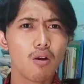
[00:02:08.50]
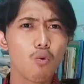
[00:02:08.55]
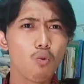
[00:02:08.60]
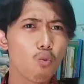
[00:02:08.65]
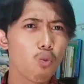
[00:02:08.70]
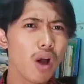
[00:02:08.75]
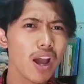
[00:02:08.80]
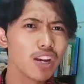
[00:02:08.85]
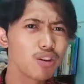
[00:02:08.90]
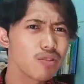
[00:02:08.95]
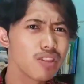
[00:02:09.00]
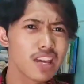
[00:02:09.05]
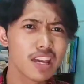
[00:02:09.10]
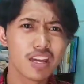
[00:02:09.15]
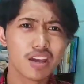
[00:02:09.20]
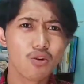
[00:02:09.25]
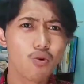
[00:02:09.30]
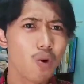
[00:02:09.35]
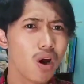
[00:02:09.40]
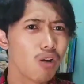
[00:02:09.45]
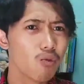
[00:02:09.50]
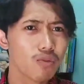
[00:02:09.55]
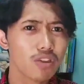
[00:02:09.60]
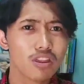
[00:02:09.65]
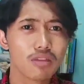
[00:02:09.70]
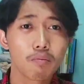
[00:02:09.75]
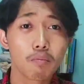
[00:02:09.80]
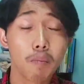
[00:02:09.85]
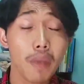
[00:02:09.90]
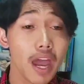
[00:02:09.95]
why do they go out
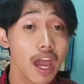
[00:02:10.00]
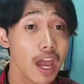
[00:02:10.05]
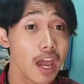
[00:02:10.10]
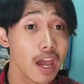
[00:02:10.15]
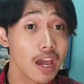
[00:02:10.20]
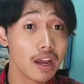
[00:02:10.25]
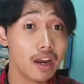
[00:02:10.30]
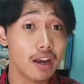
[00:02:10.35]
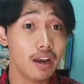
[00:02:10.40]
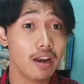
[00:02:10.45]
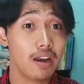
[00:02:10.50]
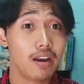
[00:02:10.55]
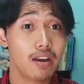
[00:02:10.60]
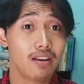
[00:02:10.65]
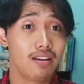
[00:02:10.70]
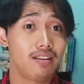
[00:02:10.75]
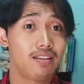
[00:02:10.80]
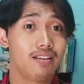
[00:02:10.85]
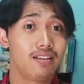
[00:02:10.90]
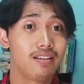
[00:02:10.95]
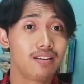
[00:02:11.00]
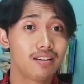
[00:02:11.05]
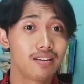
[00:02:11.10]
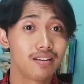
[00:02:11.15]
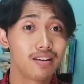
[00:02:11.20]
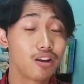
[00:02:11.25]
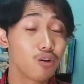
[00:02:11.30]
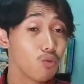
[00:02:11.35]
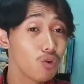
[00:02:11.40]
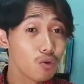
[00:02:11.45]
with men?
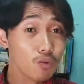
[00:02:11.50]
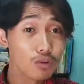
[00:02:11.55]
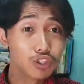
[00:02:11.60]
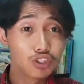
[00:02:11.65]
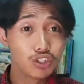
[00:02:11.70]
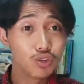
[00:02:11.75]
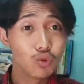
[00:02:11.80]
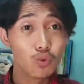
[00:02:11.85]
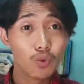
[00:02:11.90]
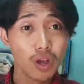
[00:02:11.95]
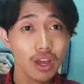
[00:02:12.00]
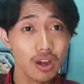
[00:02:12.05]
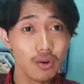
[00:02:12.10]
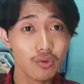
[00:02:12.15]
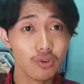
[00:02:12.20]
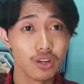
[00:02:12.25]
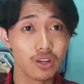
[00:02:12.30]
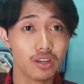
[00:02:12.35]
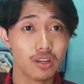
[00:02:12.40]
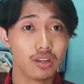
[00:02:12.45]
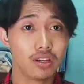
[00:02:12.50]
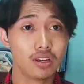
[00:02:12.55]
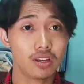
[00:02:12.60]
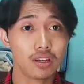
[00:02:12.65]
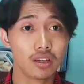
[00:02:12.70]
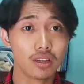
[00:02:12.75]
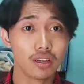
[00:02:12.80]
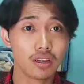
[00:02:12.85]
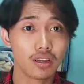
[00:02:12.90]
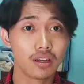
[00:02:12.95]
What was she wearing?
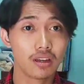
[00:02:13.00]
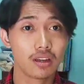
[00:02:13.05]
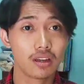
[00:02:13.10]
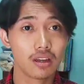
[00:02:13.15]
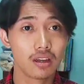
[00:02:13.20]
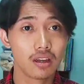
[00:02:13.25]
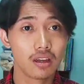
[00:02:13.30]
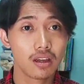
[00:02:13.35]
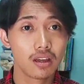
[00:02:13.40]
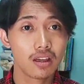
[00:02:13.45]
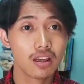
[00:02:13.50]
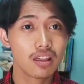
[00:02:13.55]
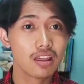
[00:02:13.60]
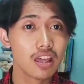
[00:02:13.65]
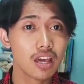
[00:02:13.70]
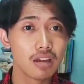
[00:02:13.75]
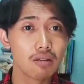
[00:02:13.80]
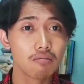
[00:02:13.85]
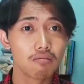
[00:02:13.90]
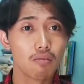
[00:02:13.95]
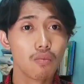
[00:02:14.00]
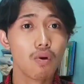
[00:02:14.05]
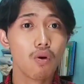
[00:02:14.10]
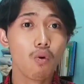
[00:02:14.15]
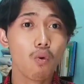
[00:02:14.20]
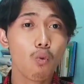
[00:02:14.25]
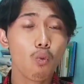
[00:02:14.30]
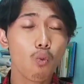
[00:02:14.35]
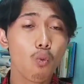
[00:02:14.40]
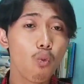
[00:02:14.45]
And then,
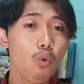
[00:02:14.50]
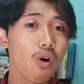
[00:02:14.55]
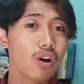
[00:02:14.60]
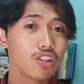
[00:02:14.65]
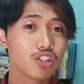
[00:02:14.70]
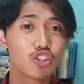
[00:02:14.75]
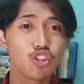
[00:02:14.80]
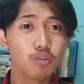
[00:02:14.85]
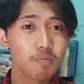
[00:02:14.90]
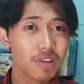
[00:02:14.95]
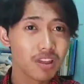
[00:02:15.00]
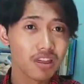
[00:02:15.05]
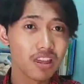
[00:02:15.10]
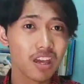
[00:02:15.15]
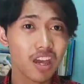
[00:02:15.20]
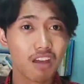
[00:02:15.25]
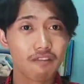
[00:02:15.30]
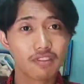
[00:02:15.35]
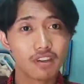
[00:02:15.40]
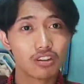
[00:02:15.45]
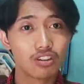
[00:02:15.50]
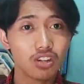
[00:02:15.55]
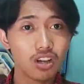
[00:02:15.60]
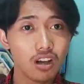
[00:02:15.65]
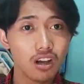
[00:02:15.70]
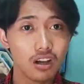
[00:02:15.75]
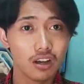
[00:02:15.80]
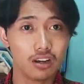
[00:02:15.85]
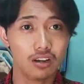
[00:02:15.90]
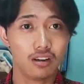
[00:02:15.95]
what stupid thing have they
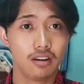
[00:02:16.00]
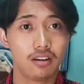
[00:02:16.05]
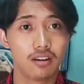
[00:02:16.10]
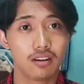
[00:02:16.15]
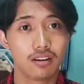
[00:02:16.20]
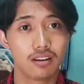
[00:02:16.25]
done?